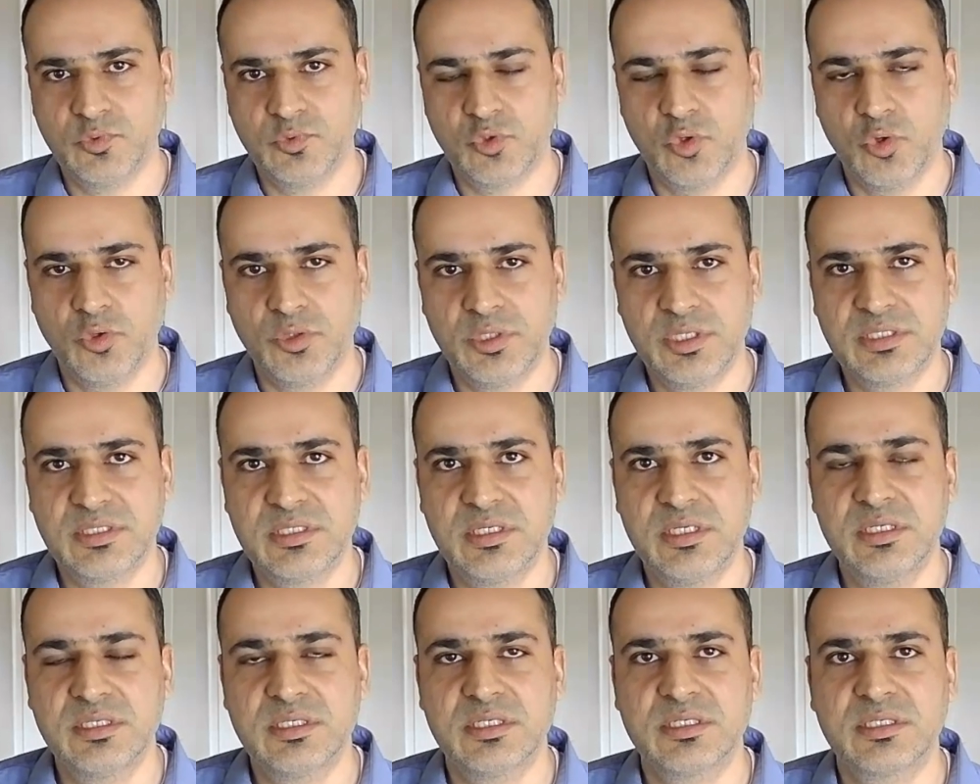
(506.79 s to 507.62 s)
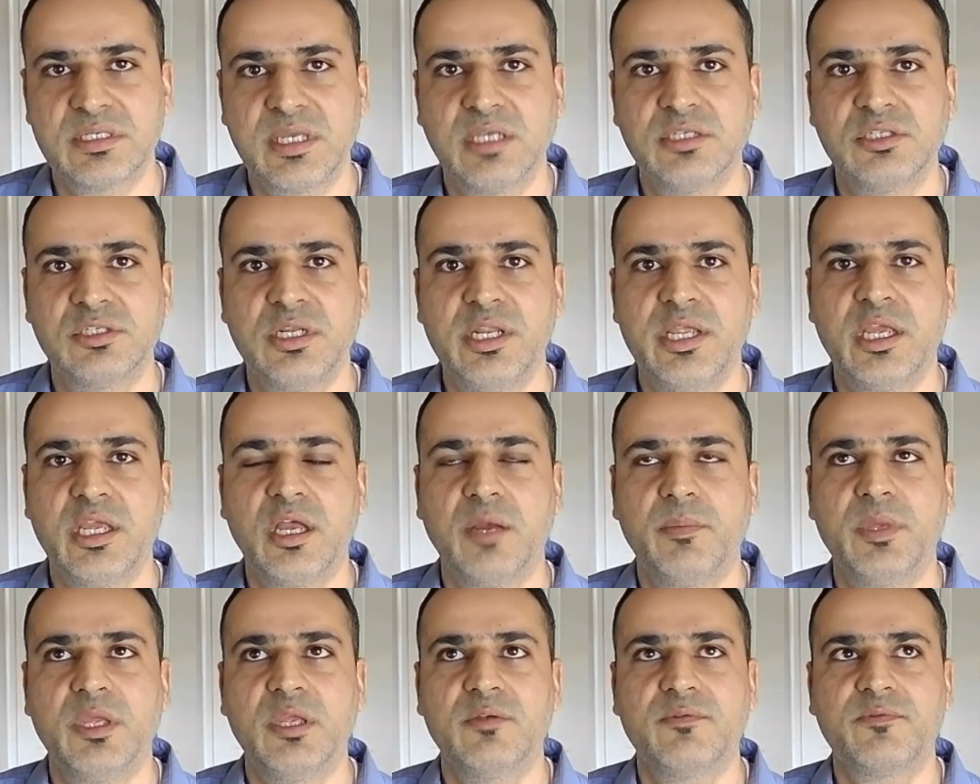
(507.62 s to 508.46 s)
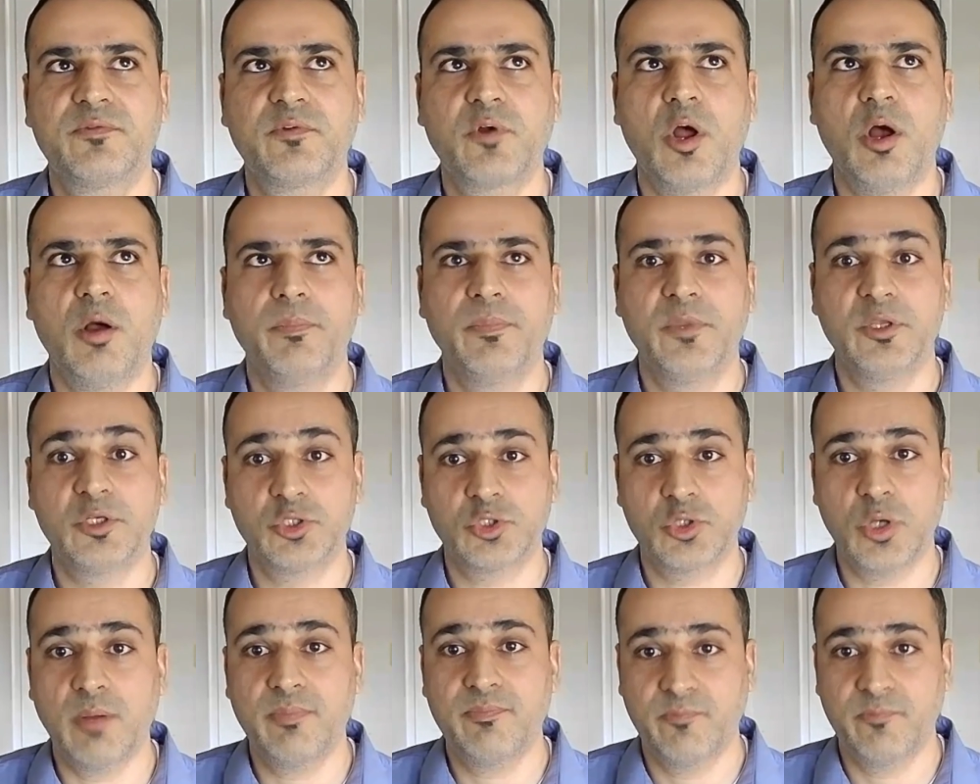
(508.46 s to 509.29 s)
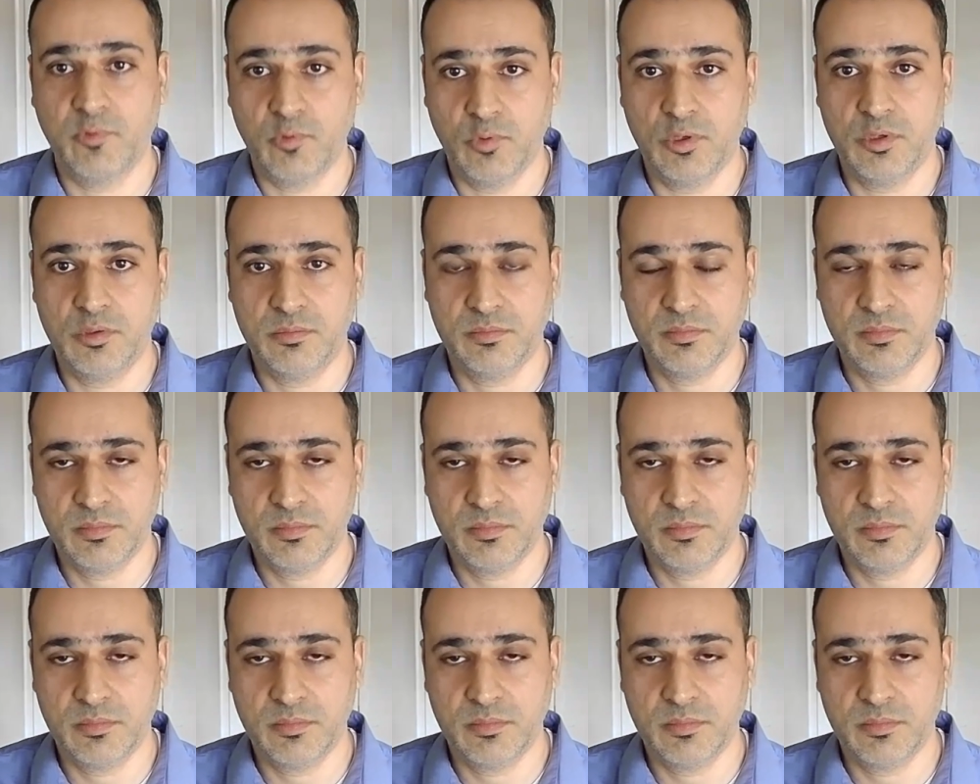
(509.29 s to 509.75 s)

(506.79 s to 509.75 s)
So this is essentially coming from the shop floor,